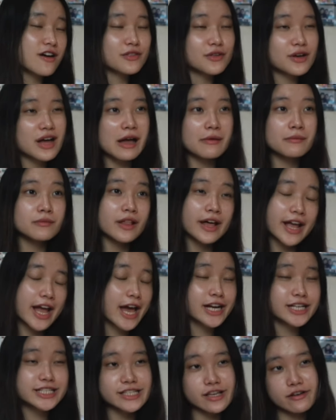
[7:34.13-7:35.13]
I'm like
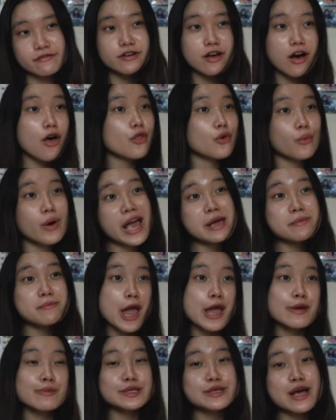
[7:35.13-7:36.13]
at a 7 all the way
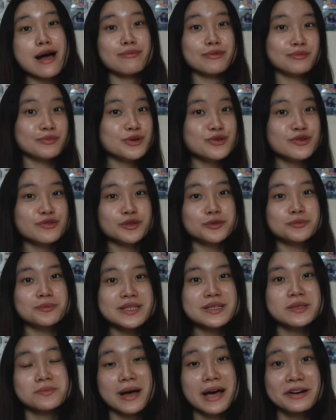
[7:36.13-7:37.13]
baby type of mood for
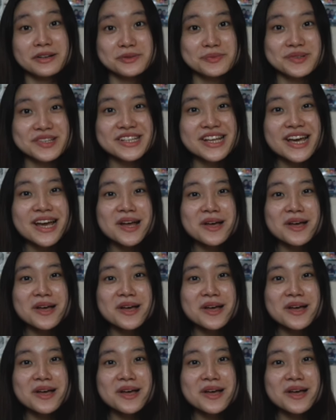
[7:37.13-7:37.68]
business management,